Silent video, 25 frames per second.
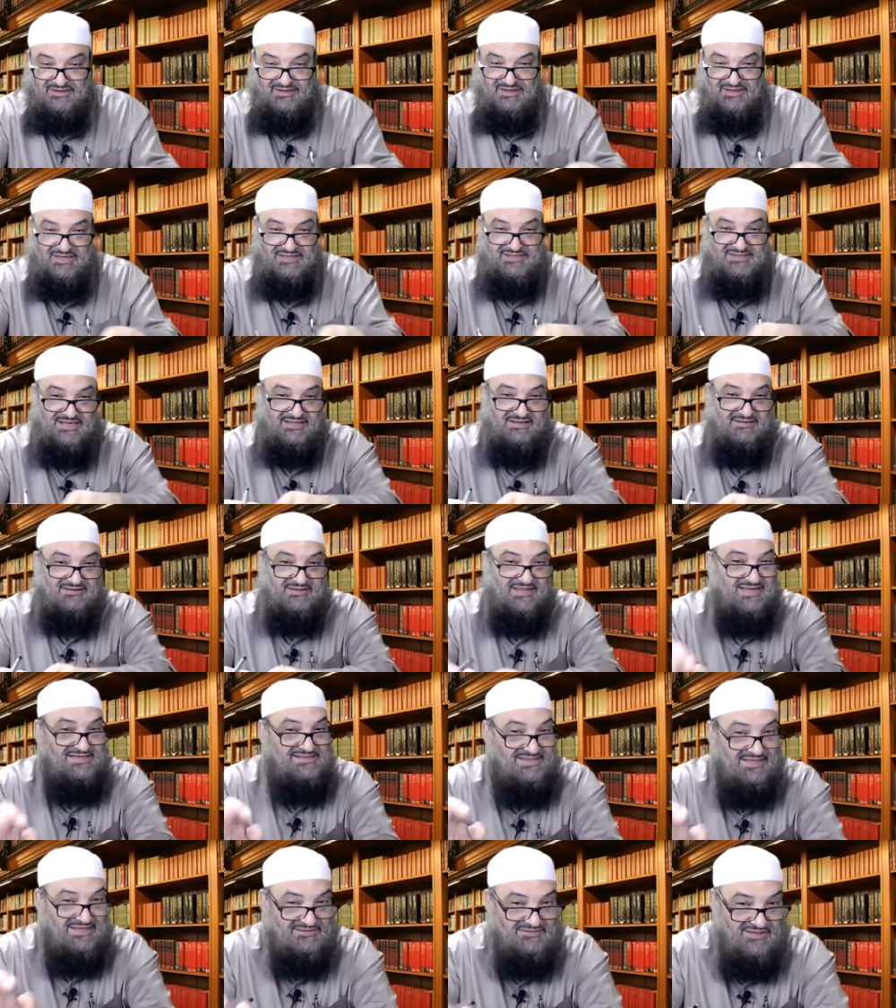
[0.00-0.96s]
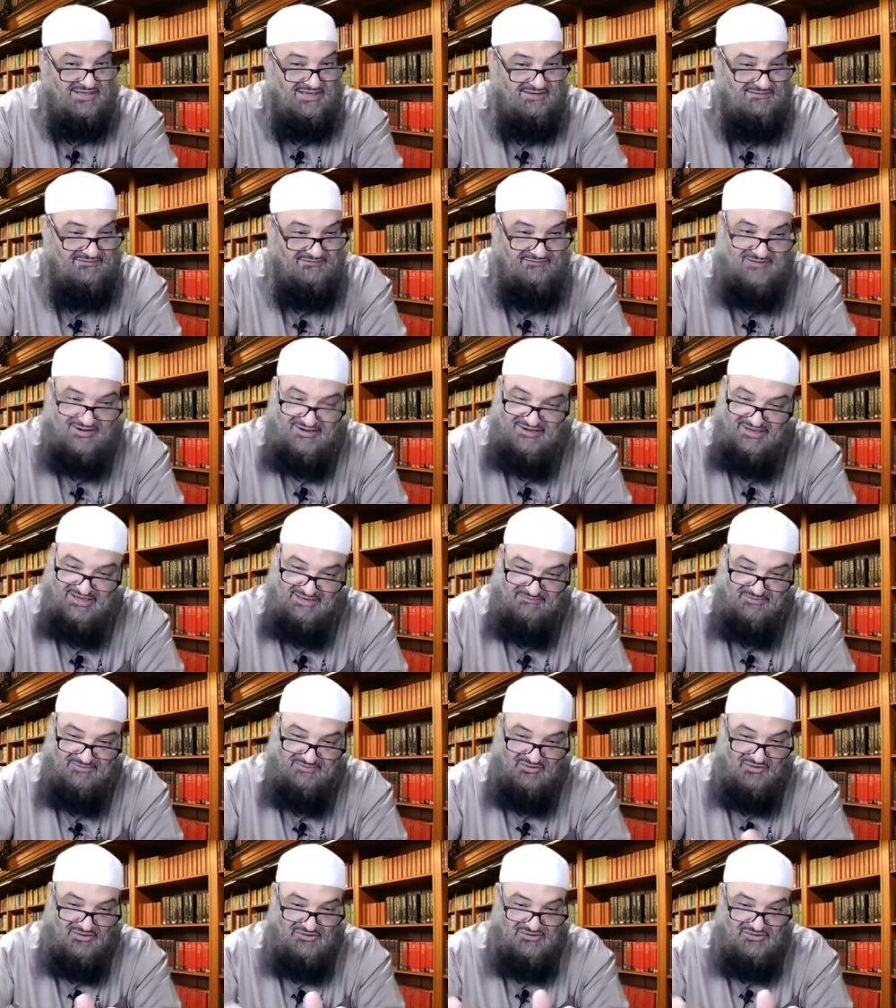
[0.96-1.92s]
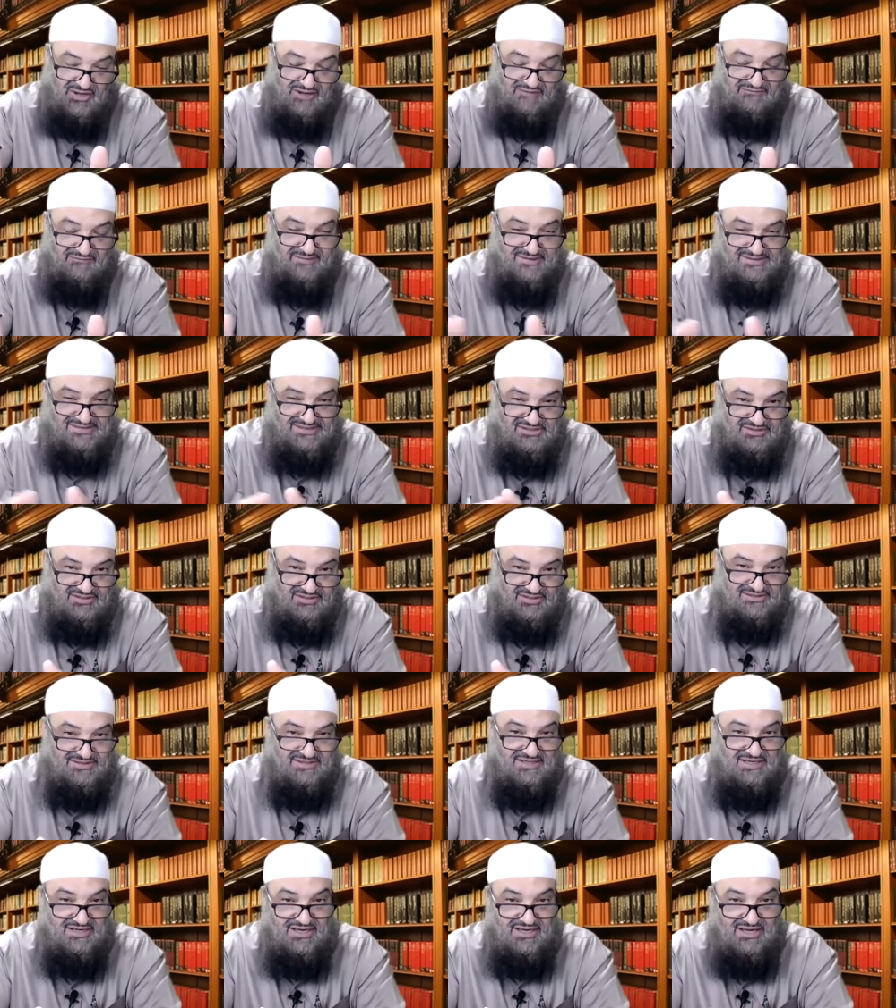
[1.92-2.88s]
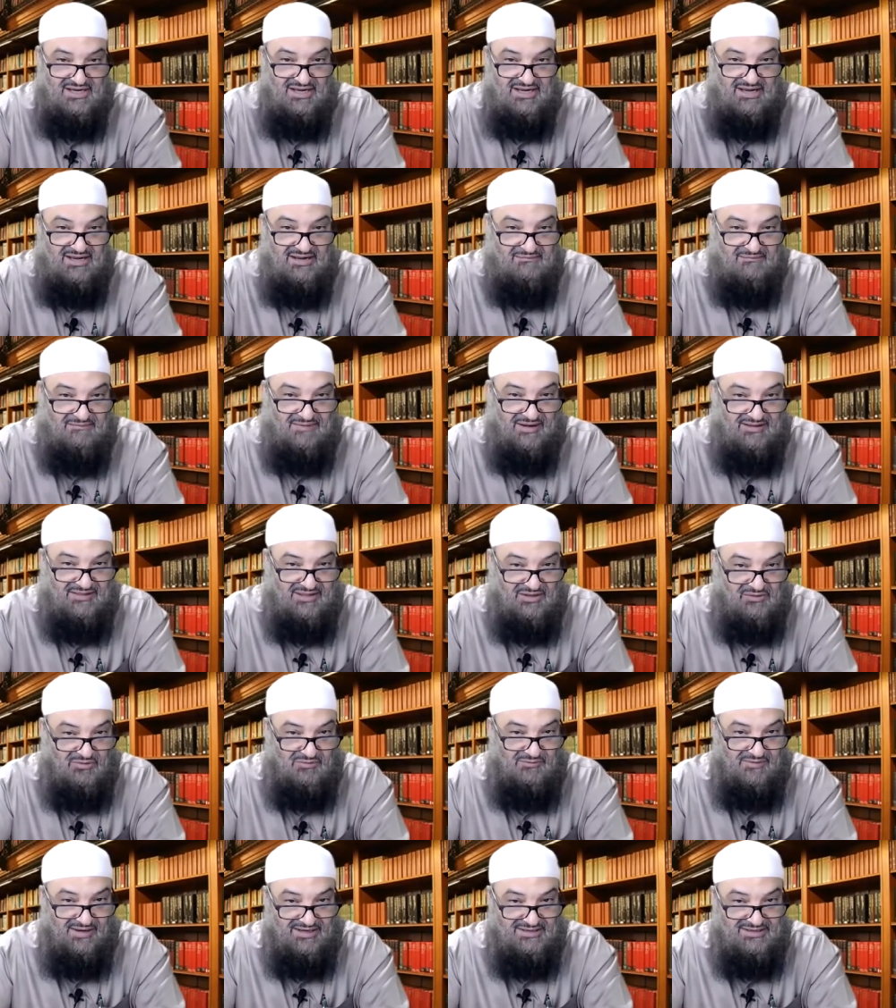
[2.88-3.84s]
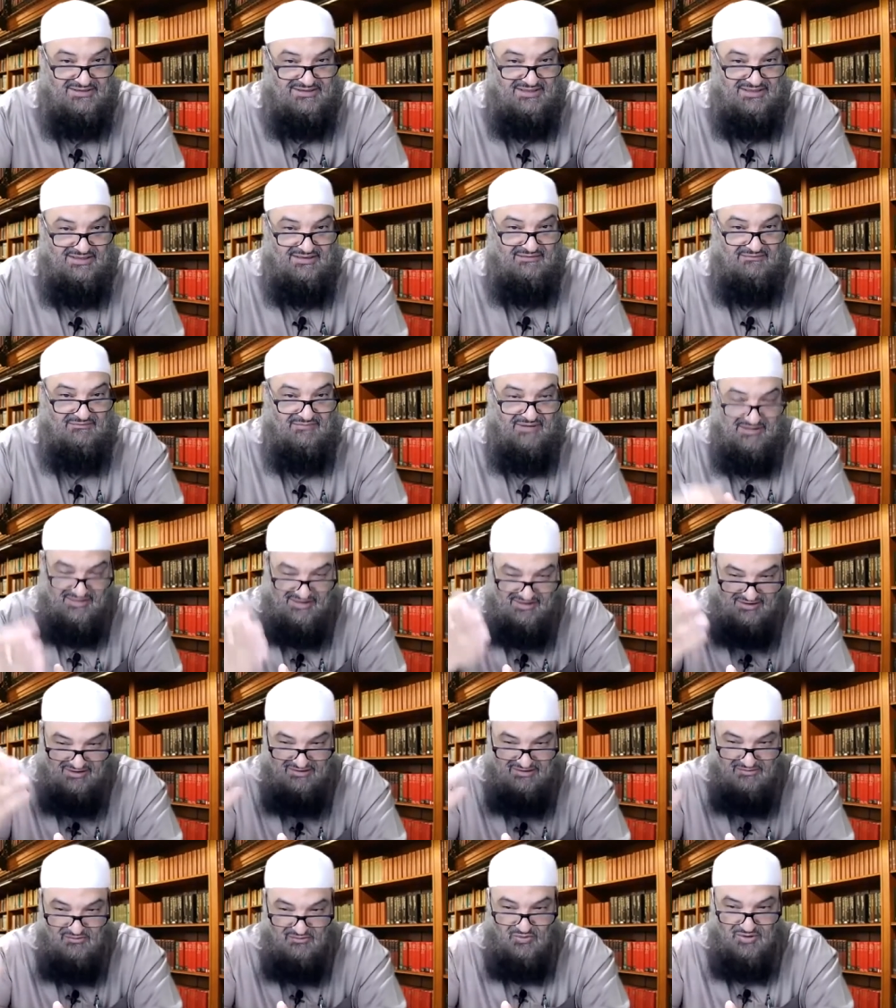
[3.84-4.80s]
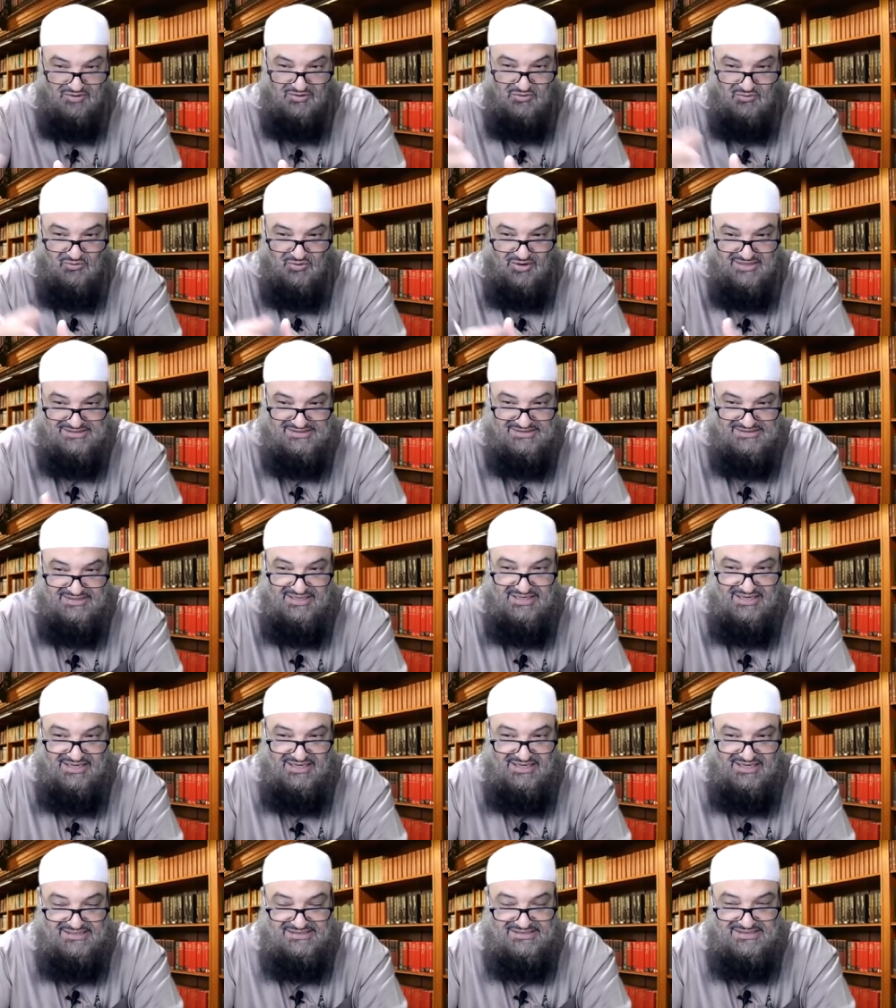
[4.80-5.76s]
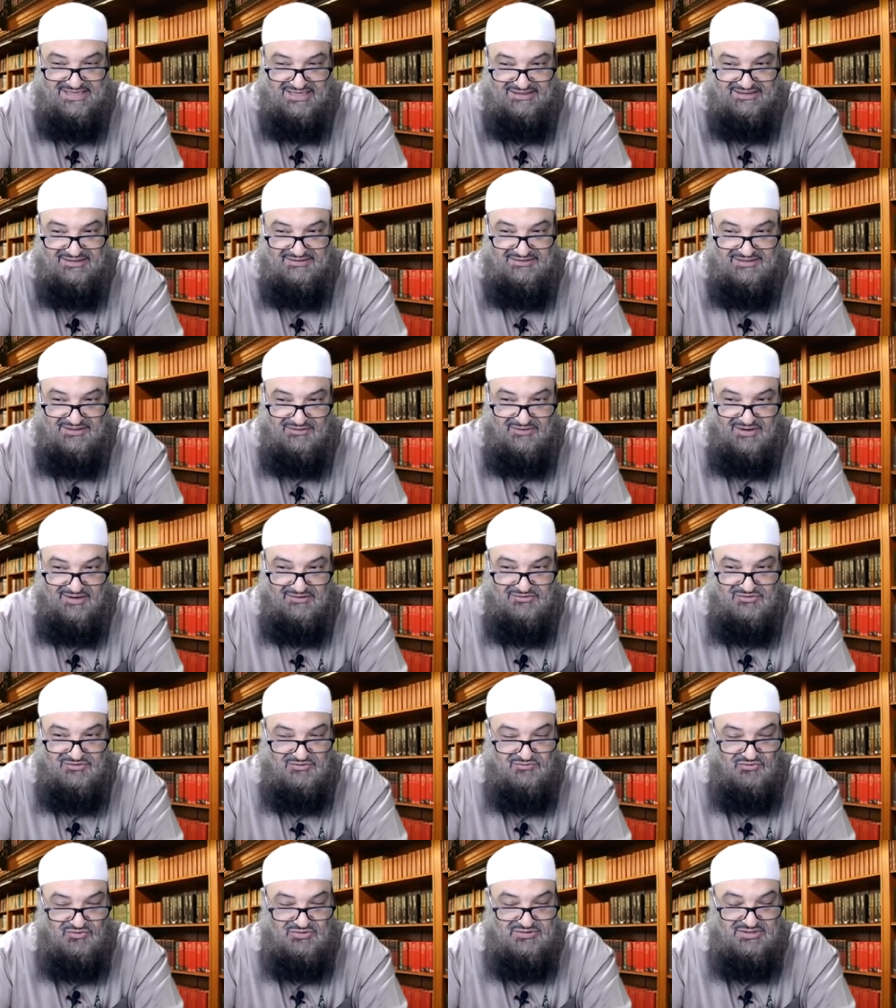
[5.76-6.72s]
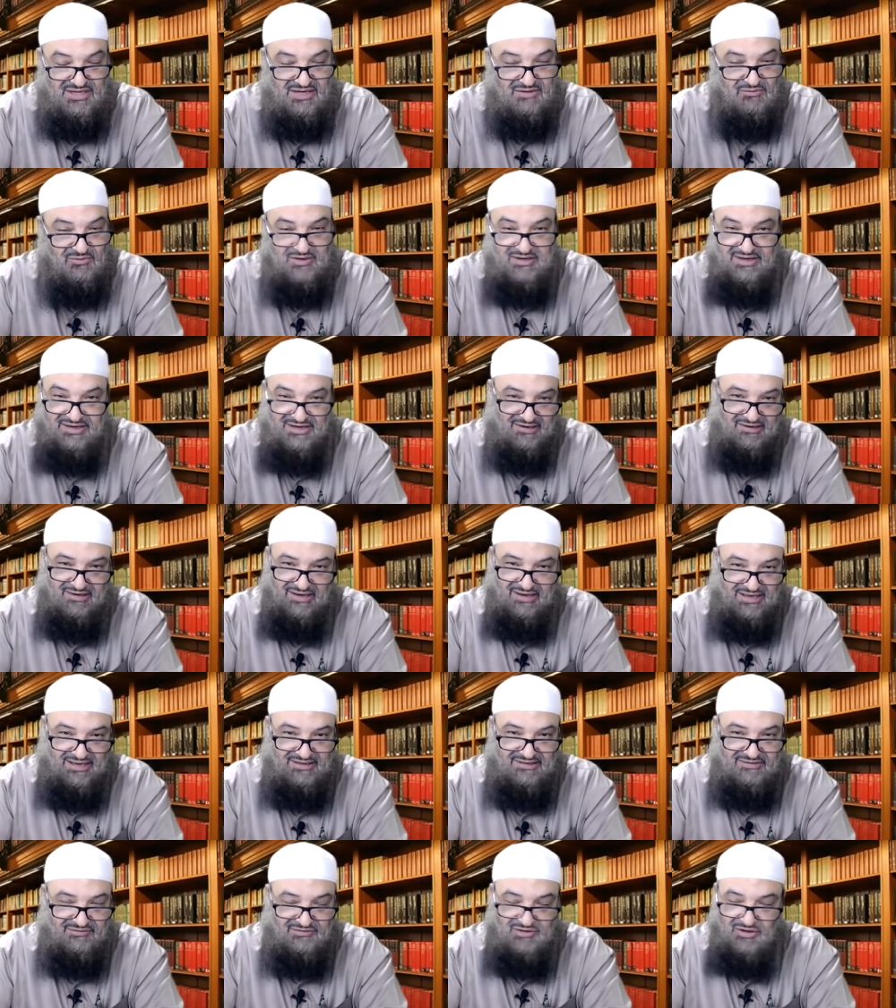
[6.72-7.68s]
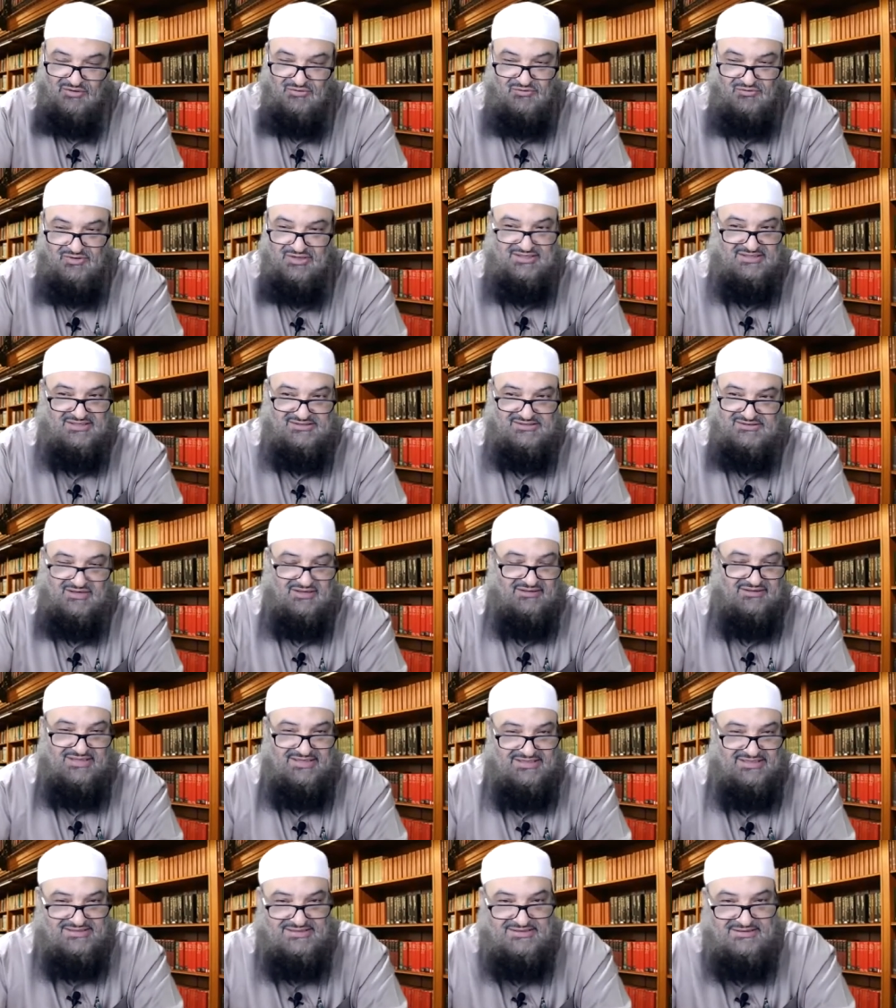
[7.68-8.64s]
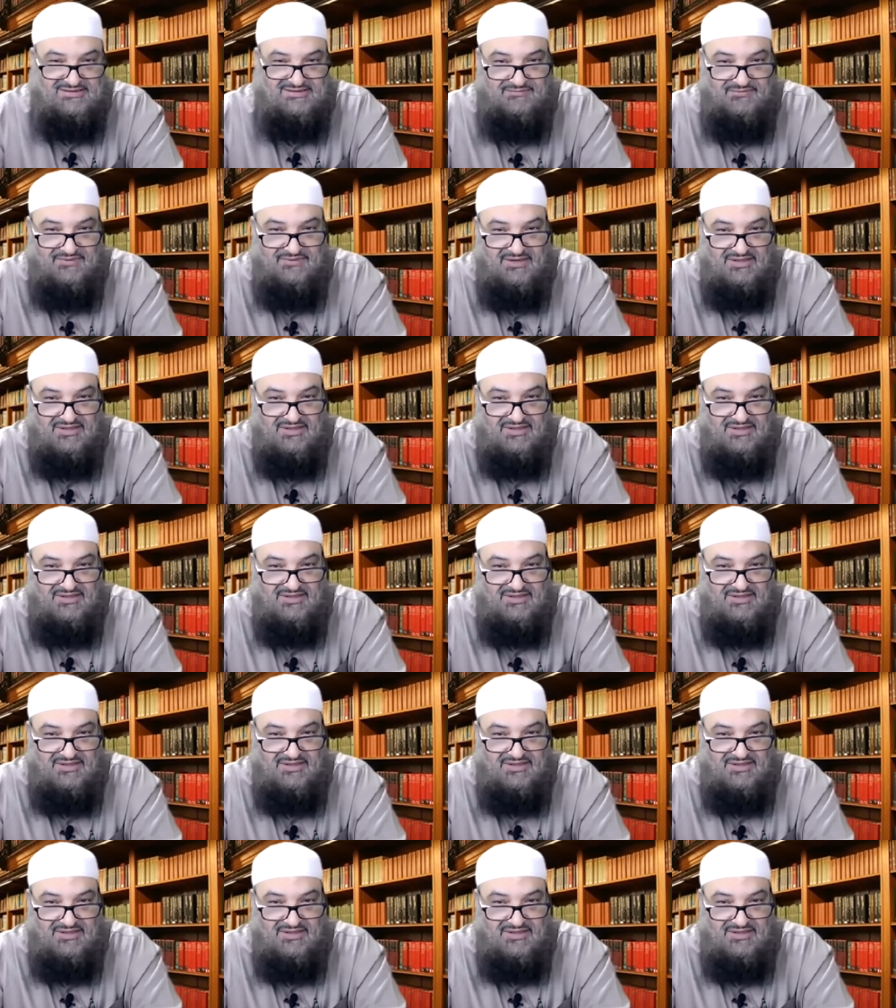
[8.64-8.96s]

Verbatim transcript: He said, They said to him, Verily, because you have besieged us by the Almighty, by the one who had sent the Torah to Musa, we cannot lie. No, it is not this.